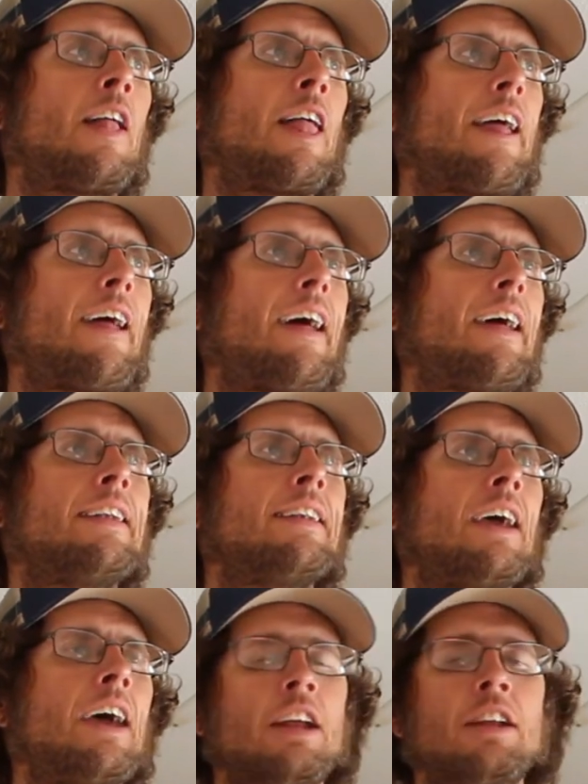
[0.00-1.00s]
And
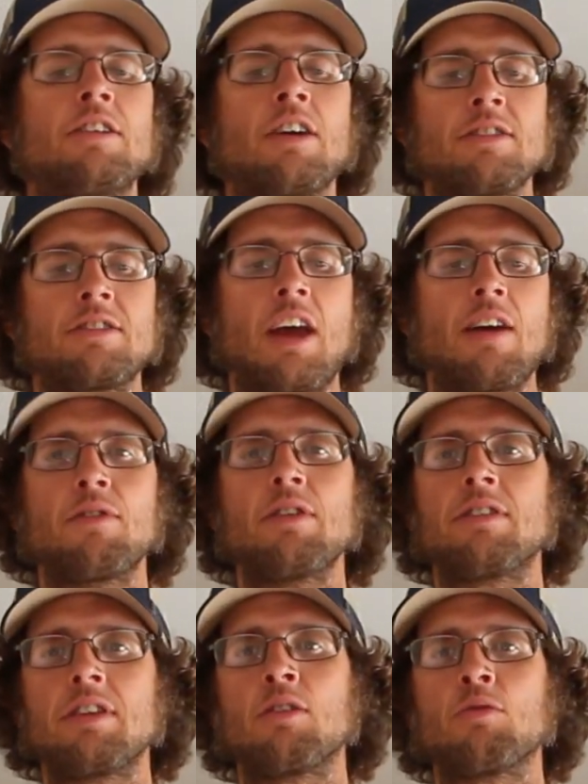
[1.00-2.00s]
it does
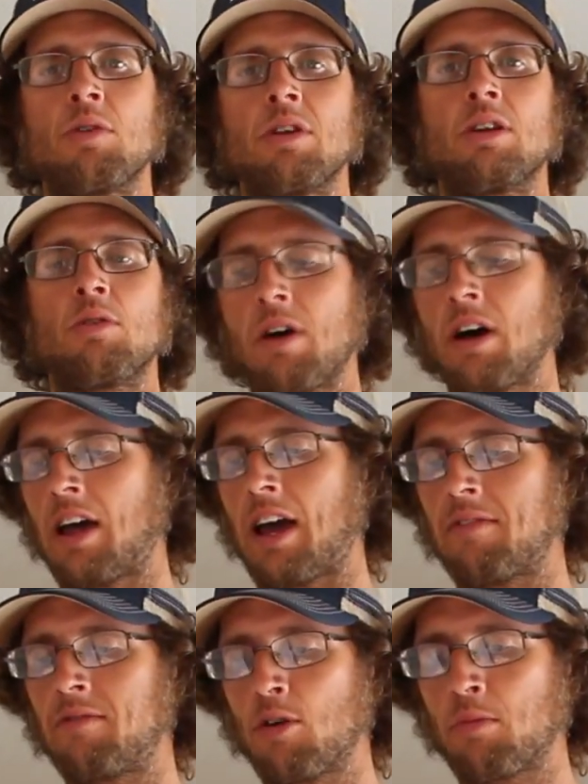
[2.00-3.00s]
everything really well. I
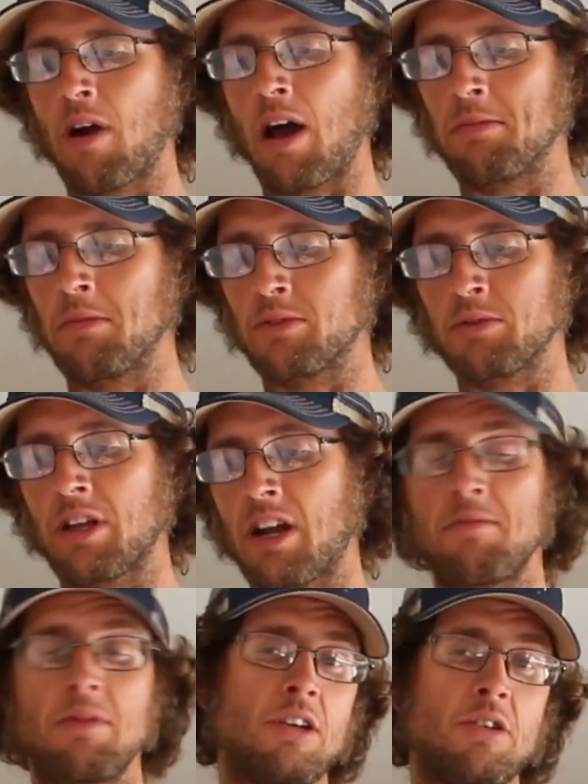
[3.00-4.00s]
have no problems with it.
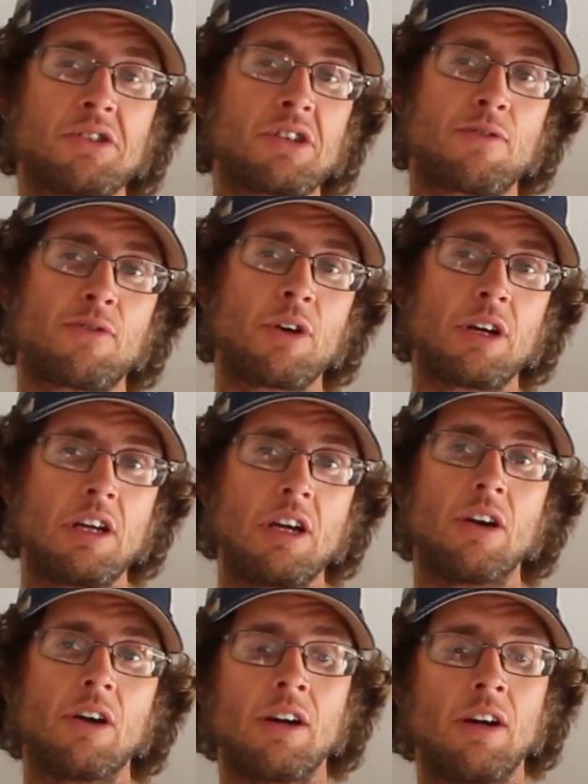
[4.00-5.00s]
I've been using it for a
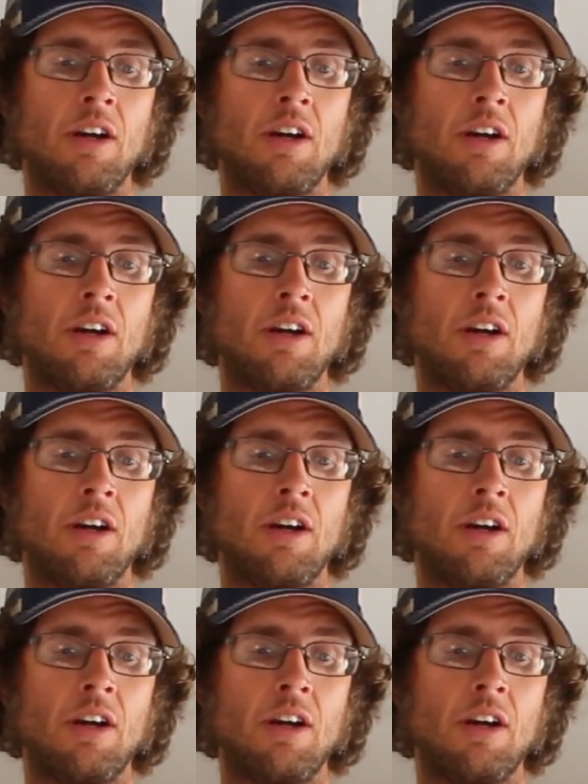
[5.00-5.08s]
year.